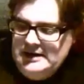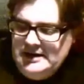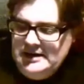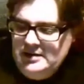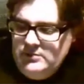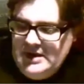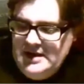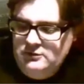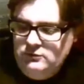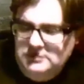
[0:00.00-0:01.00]

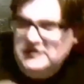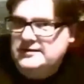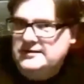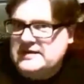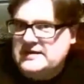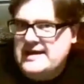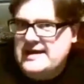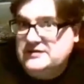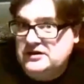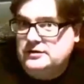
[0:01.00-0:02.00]
and we use
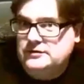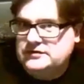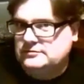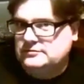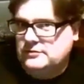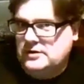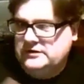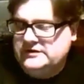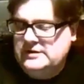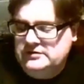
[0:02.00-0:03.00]
that ourselves
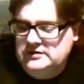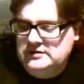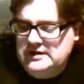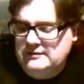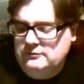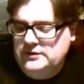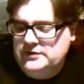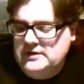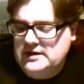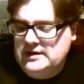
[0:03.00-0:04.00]
obviously
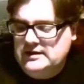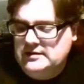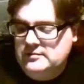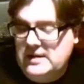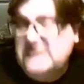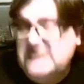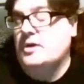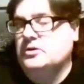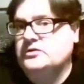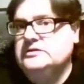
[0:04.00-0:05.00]
with Azure
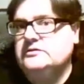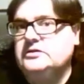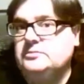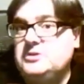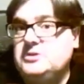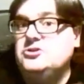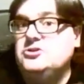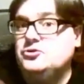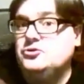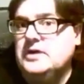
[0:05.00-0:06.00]
Mobile Services, but you
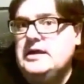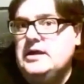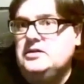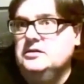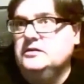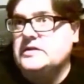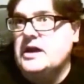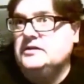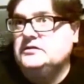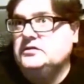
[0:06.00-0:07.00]
could use
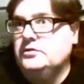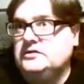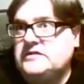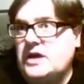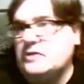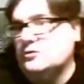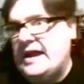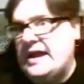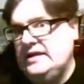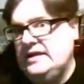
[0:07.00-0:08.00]
that to tunnel back